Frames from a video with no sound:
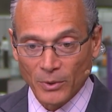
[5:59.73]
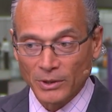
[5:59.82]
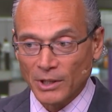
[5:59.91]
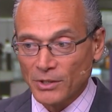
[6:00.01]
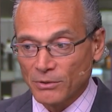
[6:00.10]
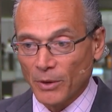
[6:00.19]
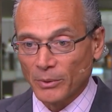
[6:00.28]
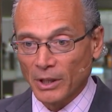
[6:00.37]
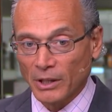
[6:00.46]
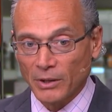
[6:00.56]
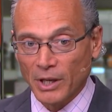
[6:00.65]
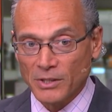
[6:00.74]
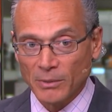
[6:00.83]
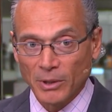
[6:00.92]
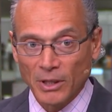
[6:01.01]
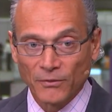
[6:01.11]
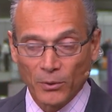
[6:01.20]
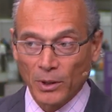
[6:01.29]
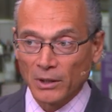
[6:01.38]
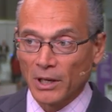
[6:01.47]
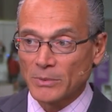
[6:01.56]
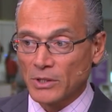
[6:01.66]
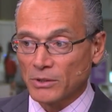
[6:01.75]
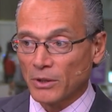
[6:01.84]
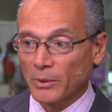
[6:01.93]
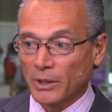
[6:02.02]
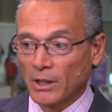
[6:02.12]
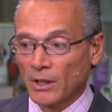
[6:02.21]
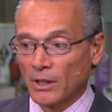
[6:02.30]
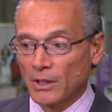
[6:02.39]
Workday's growing like crazy, but Infor claims it's growing